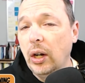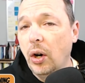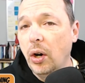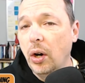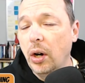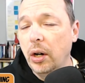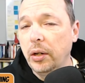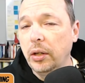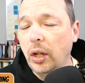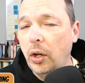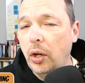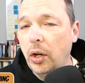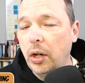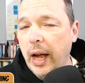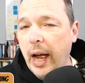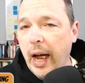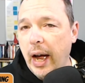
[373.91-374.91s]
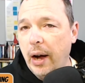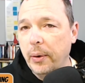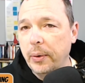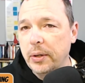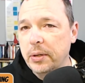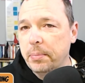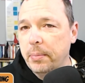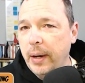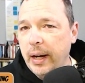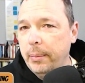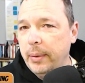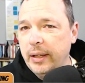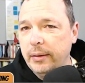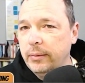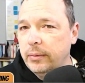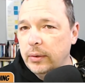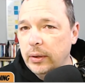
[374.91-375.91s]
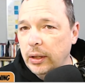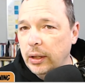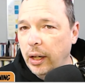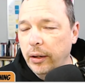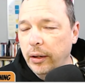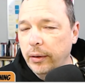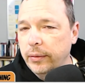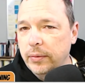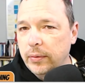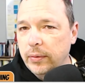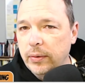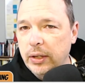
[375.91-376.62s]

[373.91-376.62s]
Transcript: hard long hours maybe you know